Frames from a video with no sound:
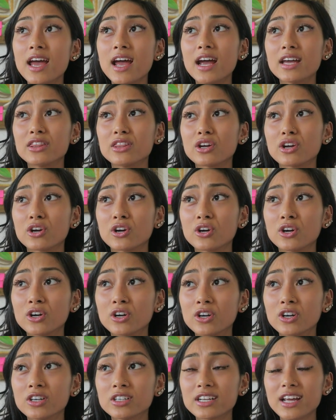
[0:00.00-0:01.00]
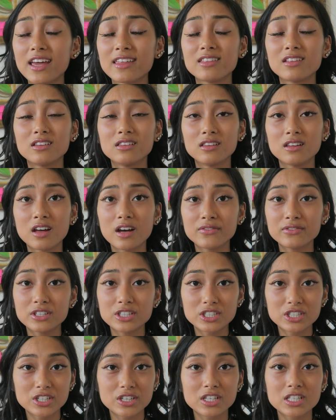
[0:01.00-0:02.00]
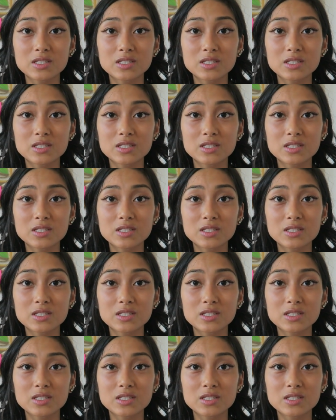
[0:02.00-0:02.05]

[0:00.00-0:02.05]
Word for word: and the hurt and the love that she